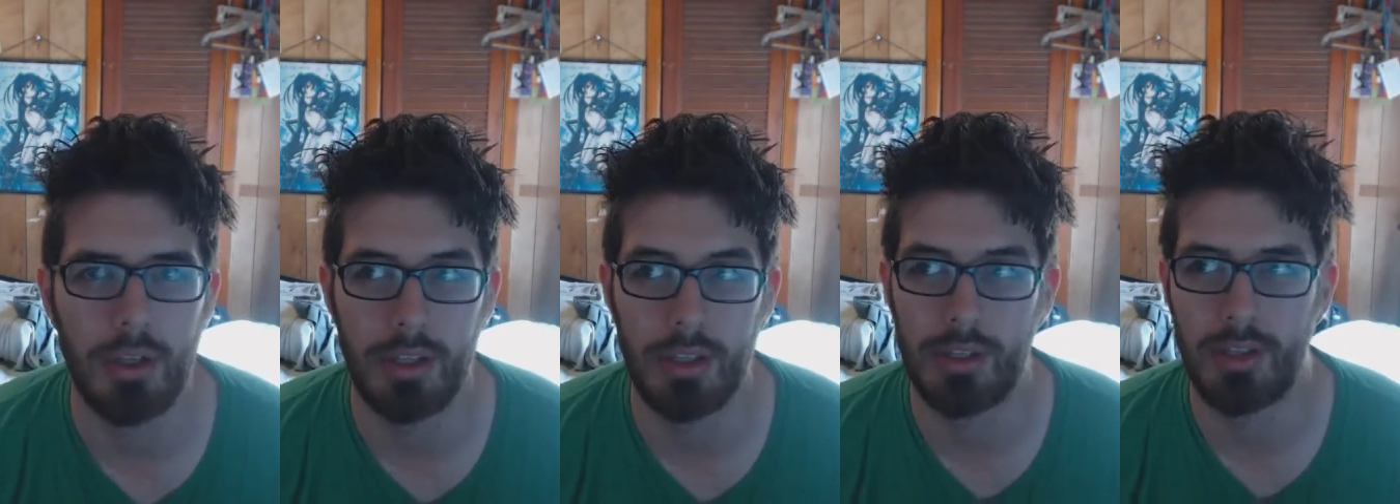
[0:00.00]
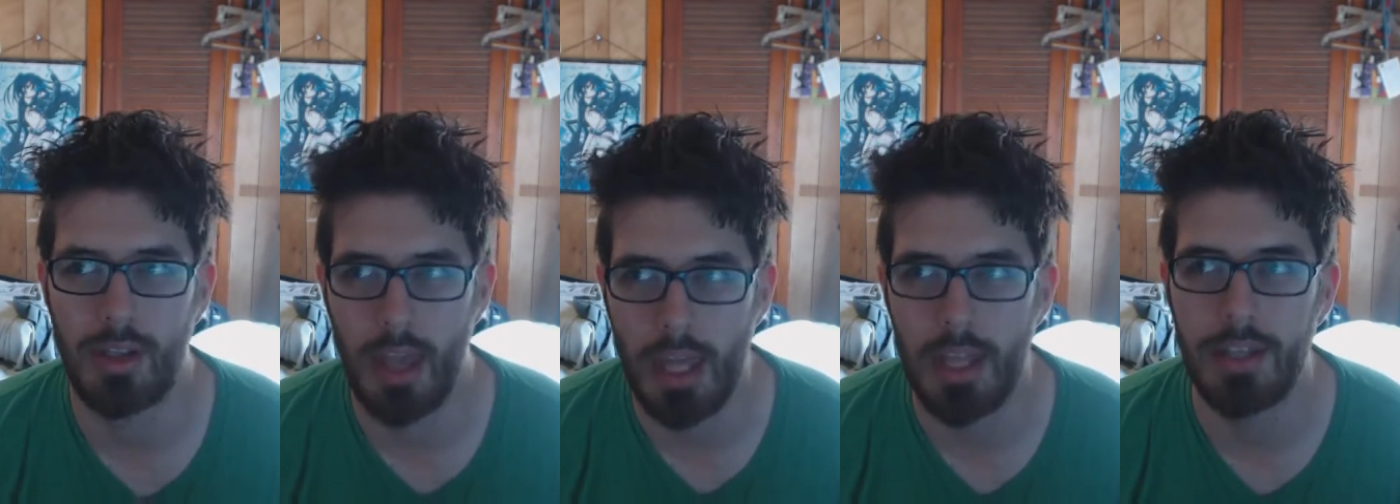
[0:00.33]

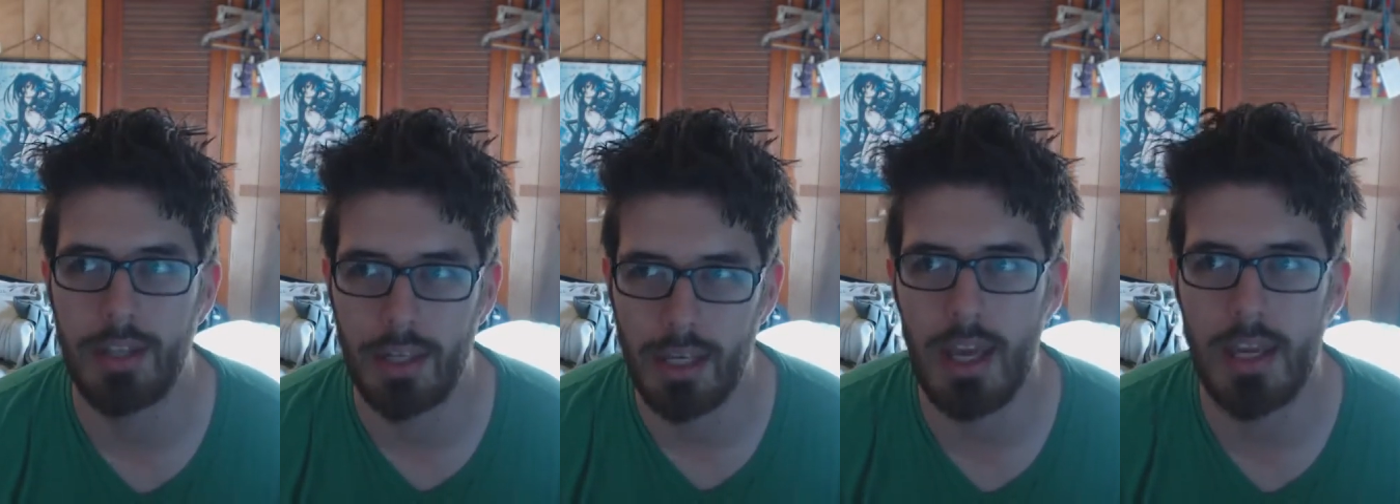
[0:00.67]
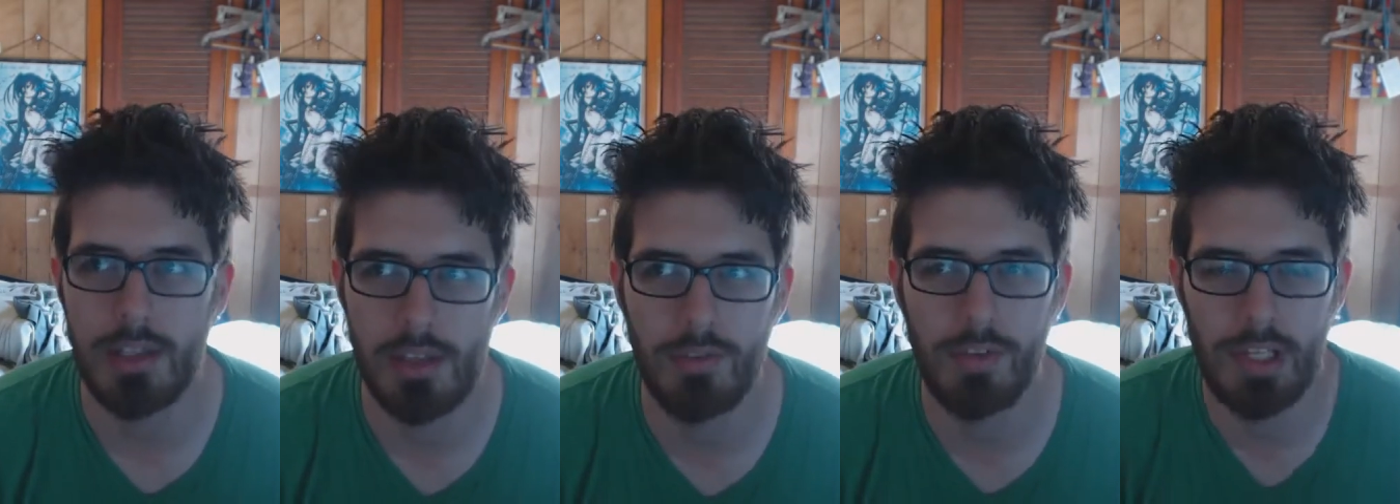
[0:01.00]
In the
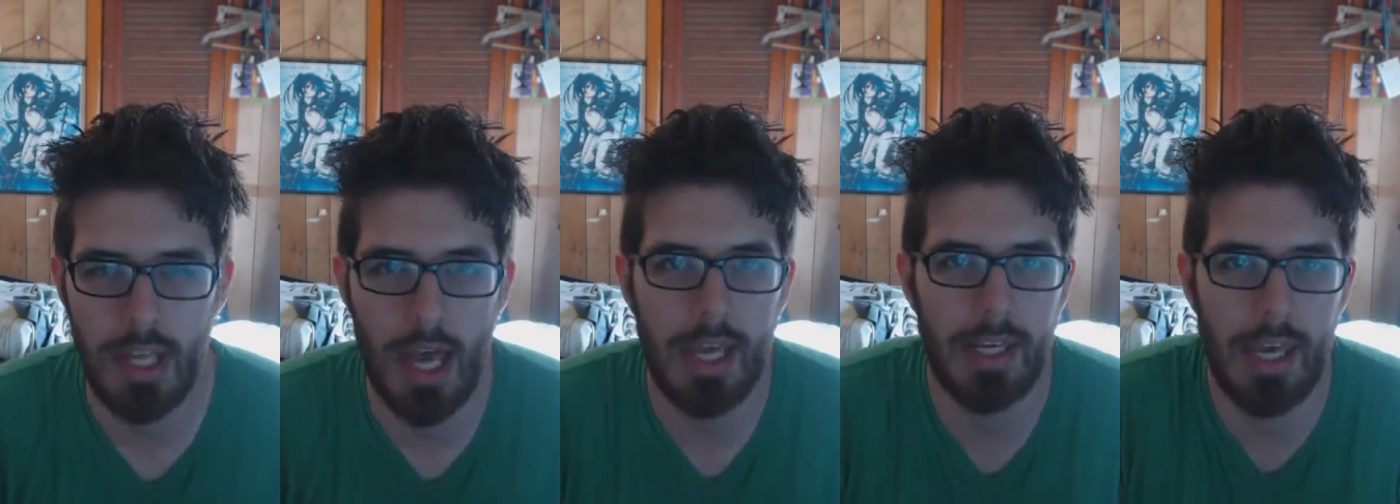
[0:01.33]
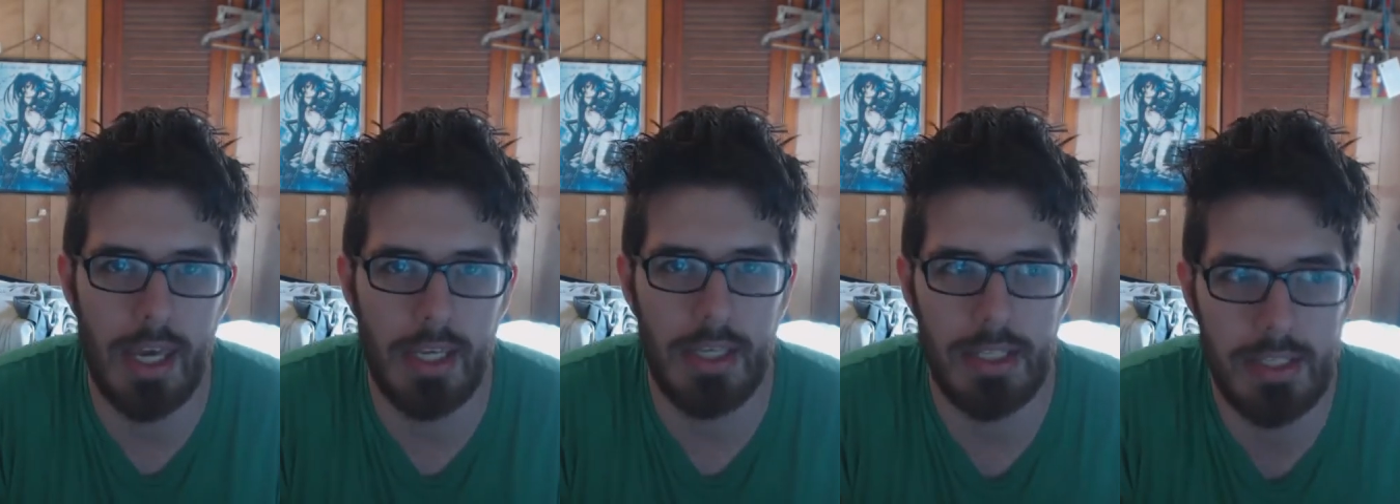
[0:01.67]
case of a
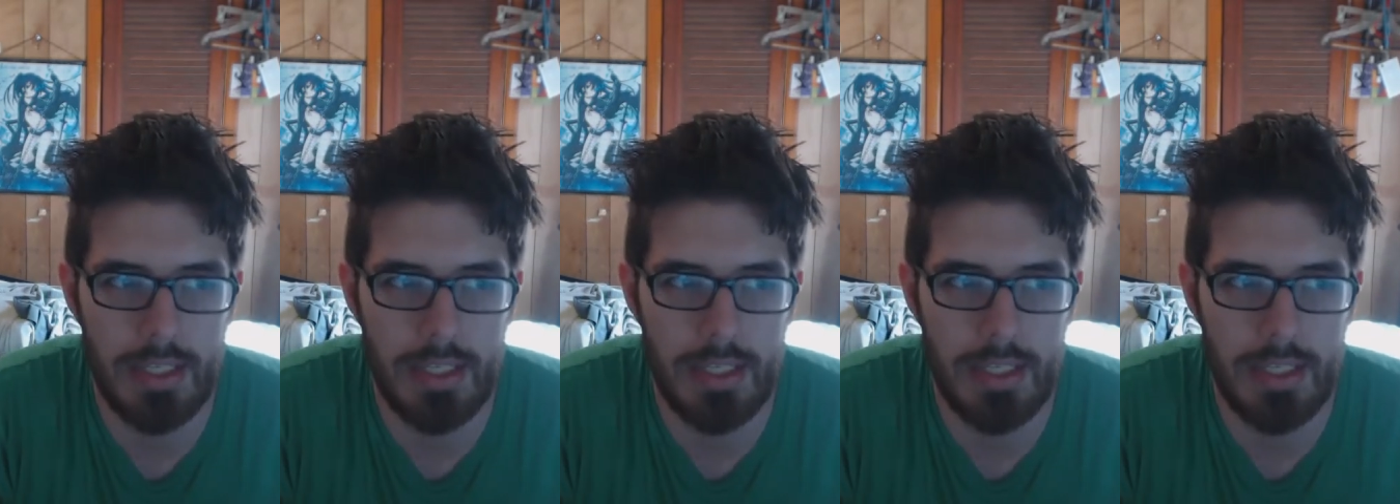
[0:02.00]
980